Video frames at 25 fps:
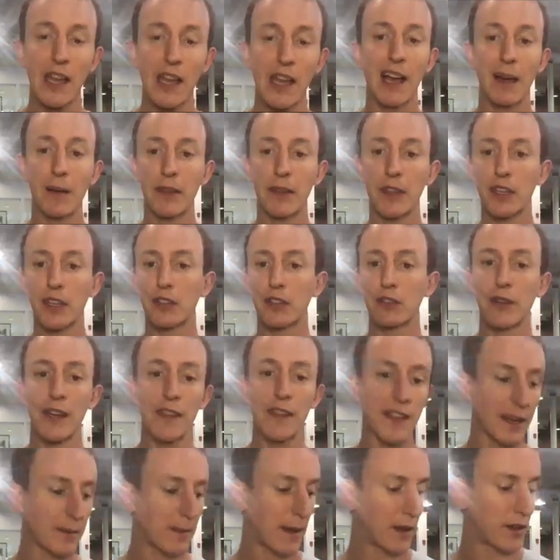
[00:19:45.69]
I mean, the great
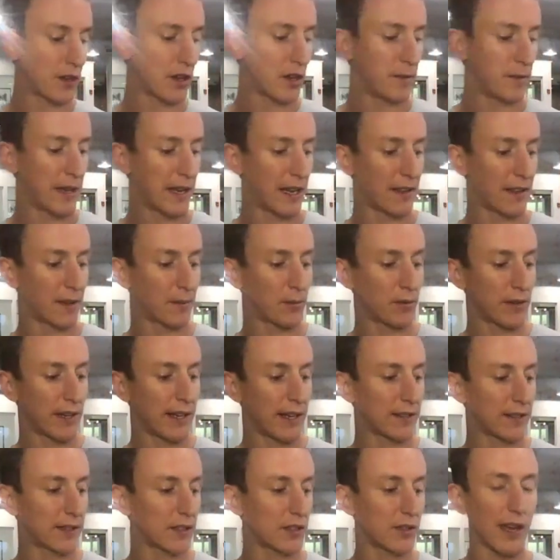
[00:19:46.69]
thing about you being in the
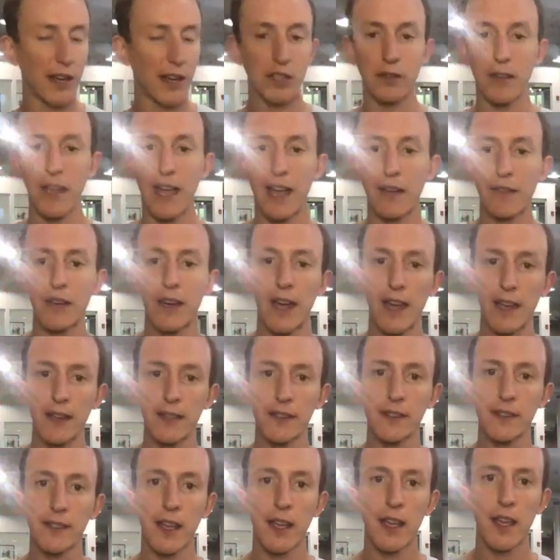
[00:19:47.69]
Marines is you actually have a
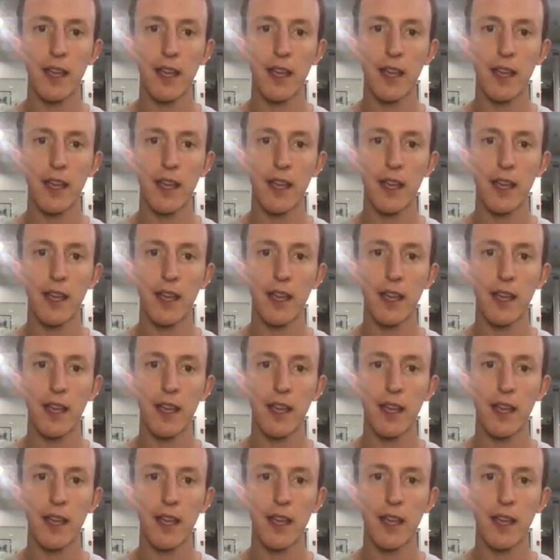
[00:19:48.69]
nice